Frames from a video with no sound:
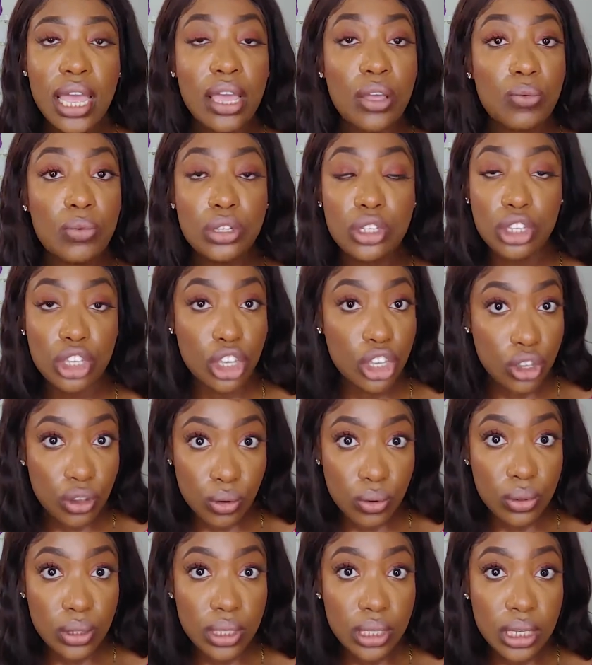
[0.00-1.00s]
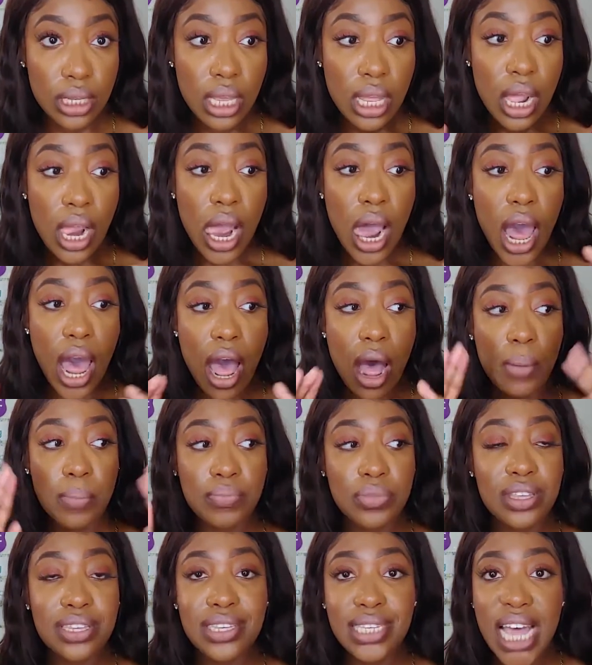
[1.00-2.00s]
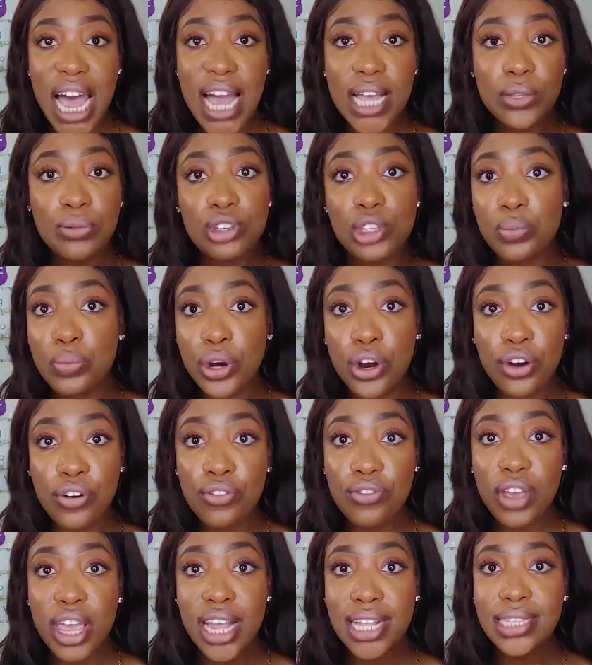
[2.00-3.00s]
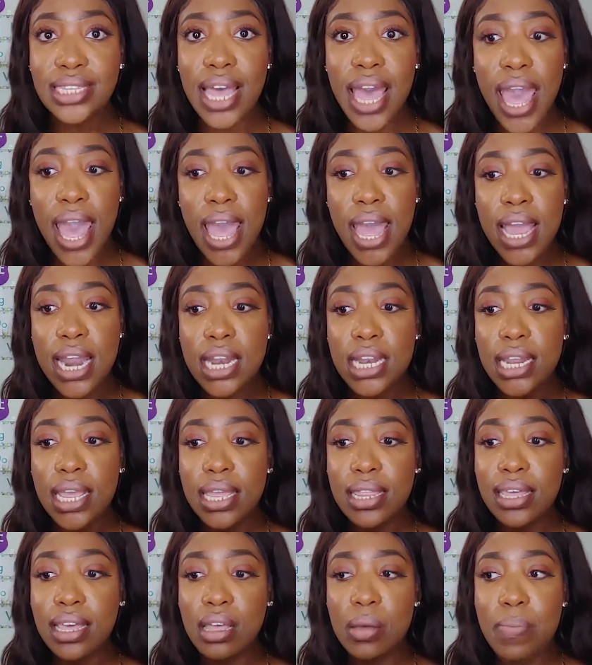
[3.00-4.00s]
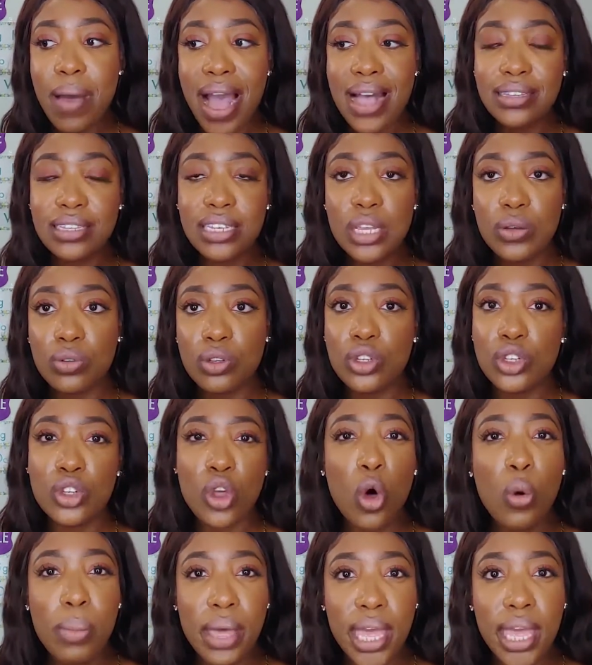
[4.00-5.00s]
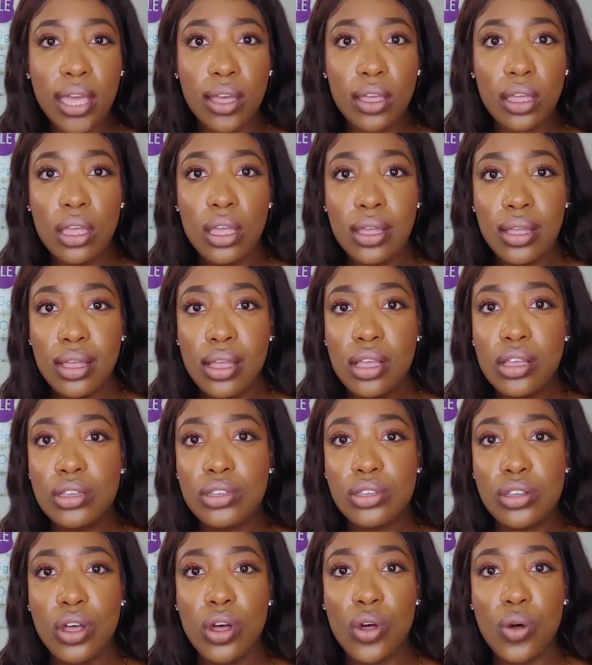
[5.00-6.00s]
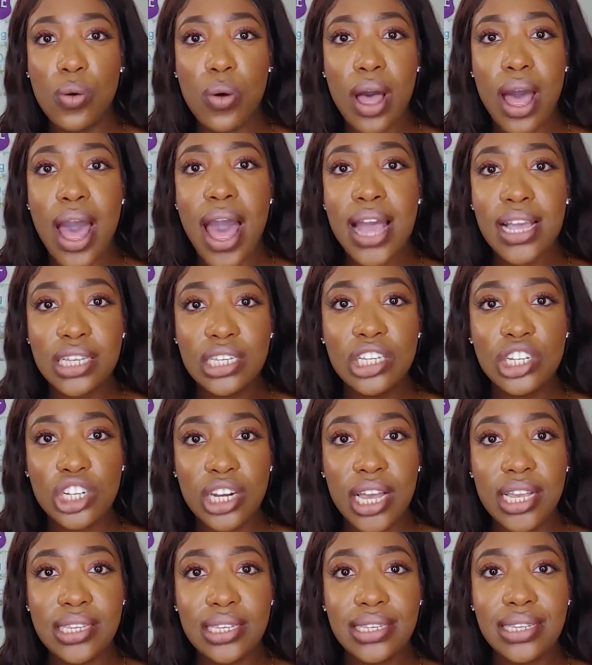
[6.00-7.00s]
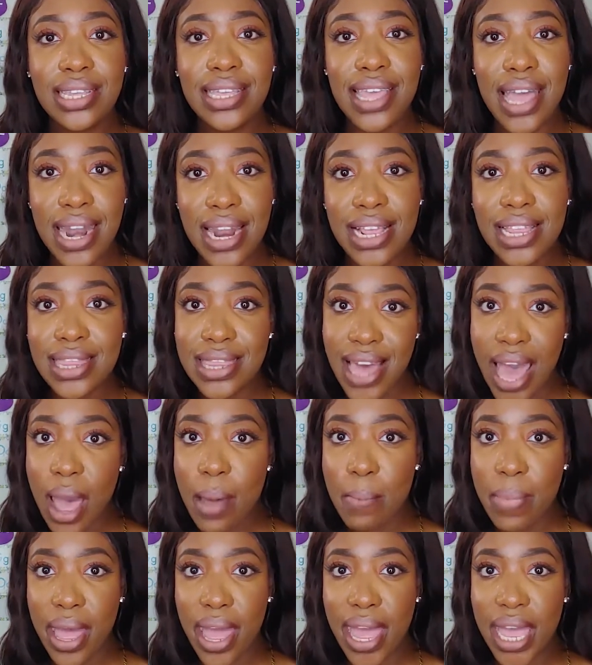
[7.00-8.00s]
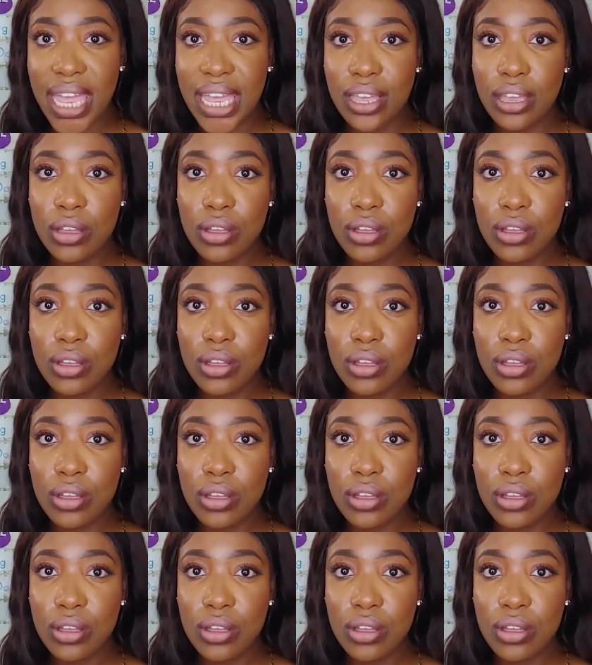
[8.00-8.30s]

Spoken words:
it was cute, the size was perfect, and the capacity was so big. So I suggest getting that bag